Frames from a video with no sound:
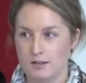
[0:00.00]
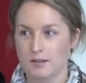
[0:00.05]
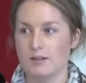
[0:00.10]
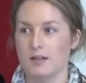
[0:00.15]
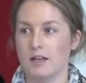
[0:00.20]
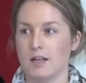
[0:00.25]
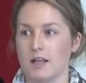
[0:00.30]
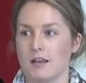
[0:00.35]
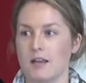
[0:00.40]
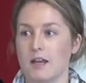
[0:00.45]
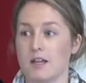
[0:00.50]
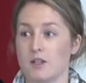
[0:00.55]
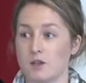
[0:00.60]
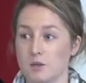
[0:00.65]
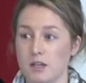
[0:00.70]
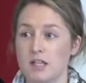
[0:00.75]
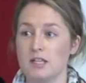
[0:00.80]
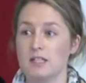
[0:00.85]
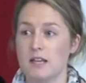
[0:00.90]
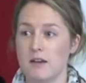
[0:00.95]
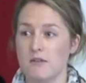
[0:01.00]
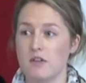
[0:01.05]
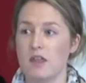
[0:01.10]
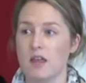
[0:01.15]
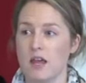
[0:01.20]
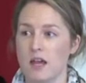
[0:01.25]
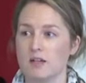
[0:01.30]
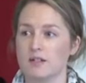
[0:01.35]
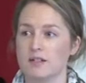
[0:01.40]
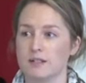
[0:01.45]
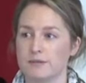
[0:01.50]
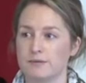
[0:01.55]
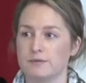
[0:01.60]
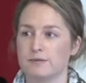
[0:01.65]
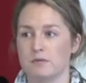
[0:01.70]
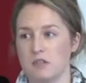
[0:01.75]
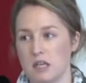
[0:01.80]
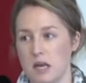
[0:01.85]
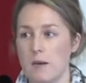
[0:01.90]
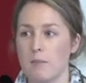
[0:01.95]
Nearly there,
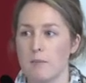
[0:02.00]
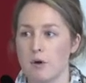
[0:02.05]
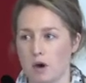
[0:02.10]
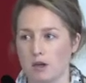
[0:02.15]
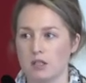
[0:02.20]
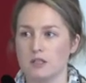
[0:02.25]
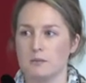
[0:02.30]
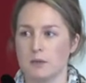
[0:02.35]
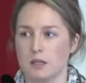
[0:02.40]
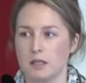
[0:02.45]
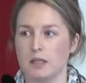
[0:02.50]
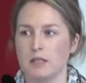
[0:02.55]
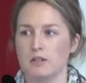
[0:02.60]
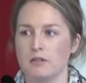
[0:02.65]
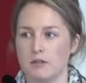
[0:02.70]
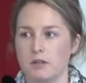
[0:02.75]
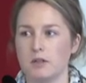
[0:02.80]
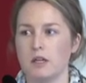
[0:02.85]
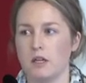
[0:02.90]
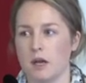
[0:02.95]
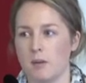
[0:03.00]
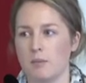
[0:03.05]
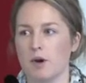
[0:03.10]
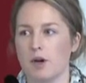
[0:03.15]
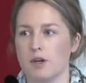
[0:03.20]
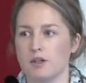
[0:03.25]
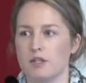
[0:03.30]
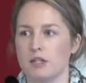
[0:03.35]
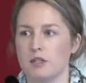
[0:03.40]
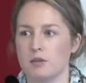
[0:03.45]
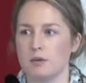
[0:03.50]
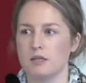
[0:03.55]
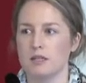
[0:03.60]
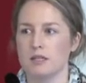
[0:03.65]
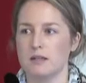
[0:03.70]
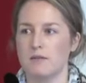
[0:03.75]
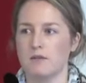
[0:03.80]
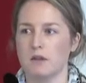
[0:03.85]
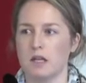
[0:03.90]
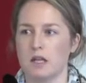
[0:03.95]
27,000, approximately, approaching
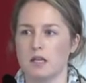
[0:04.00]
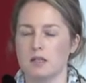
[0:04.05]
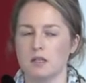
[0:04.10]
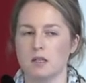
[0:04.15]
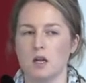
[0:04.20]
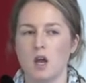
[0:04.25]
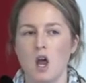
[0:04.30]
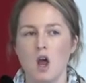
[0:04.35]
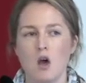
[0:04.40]
27,000.